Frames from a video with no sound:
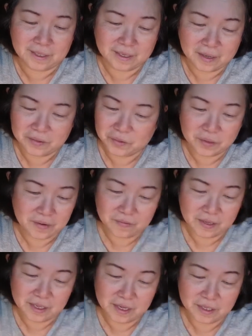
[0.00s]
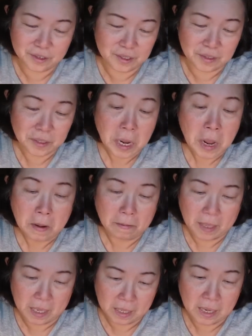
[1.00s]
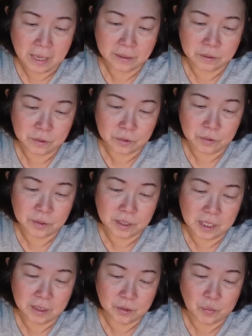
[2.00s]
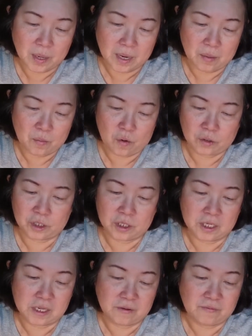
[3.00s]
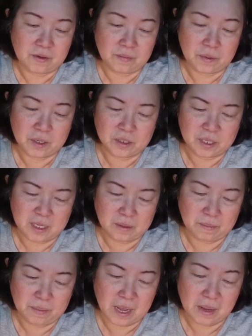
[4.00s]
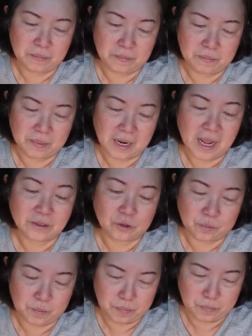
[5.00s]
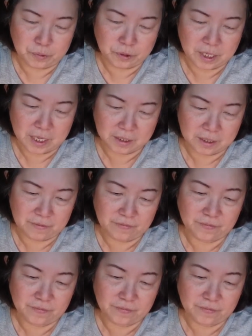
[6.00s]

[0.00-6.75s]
I don't have ADHD, but I like to do things when I'm watching TV because I like to be productive.